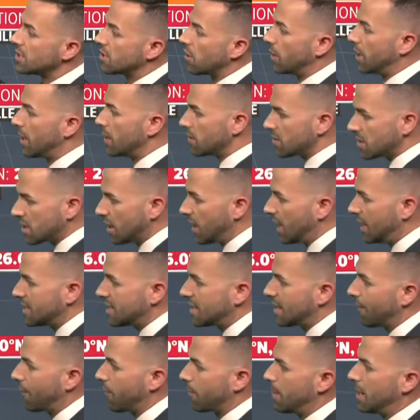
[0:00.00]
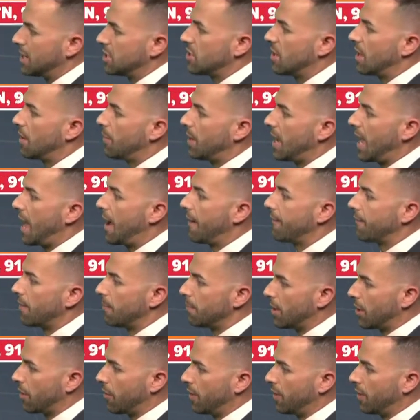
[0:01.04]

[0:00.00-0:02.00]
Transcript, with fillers: So here's the latest information that we have from the